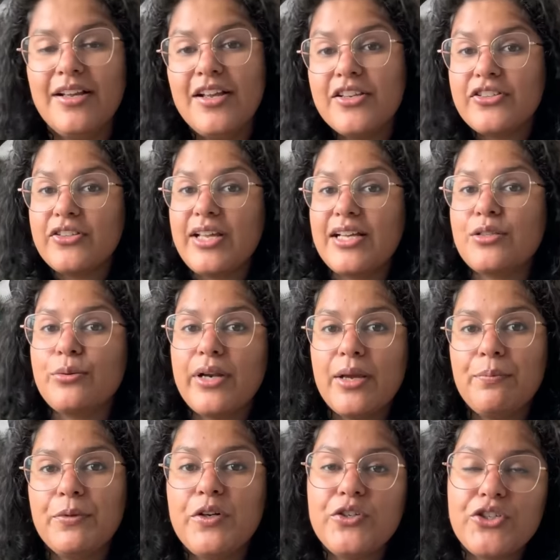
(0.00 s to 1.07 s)
so that's what I
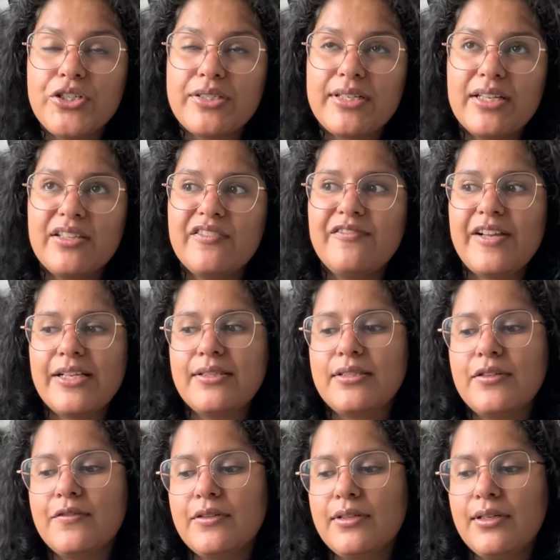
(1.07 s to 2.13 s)
purchased at the
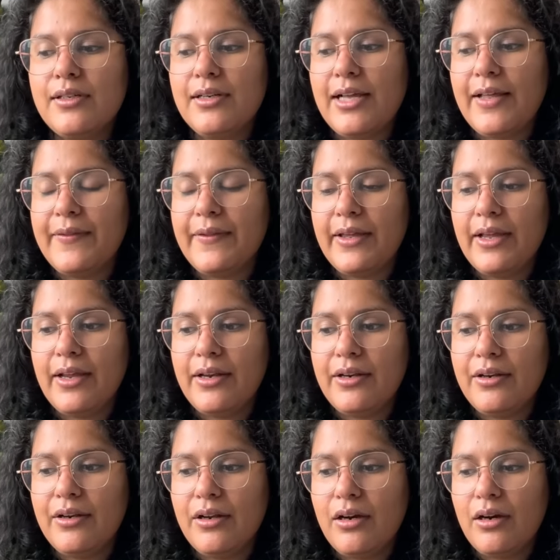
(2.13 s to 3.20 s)
festival. And
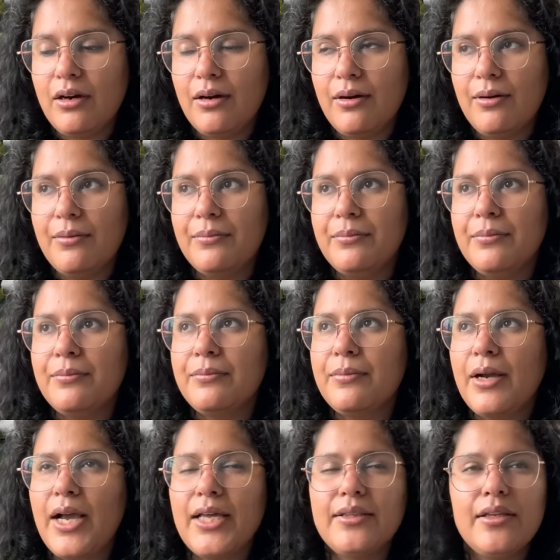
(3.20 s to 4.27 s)
then
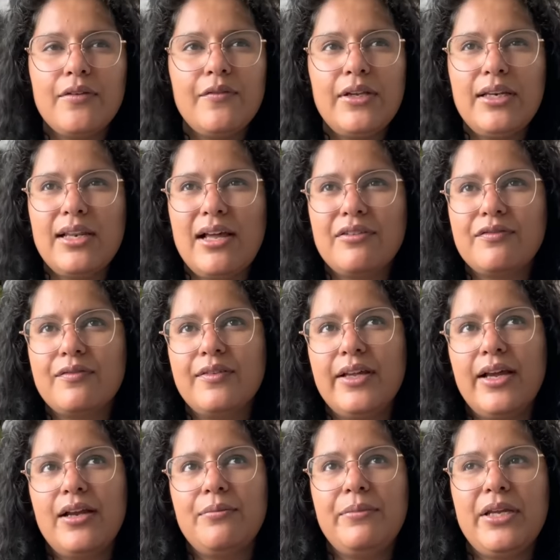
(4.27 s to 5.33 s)
I think we left
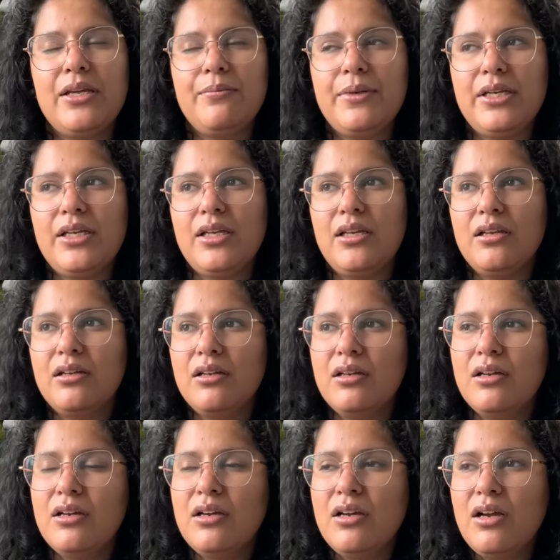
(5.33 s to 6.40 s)
there maybe,
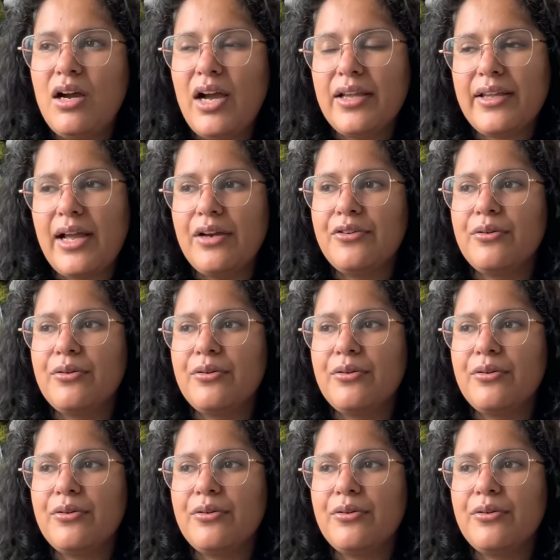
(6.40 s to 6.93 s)
I can't